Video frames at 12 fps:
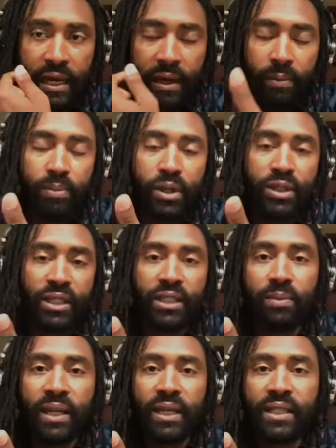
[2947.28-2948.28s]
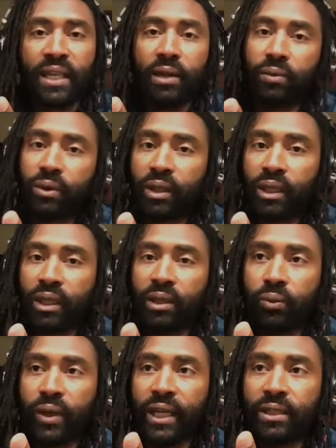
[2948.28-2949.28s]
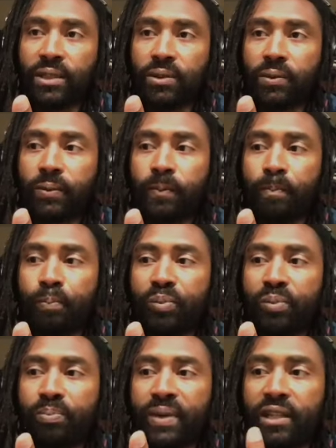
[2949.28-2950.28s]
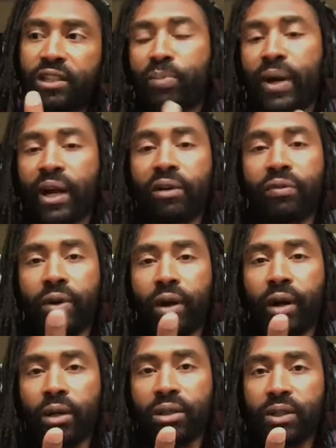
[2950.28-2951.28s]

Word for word: Music to me is like a really good way to be inspired for art.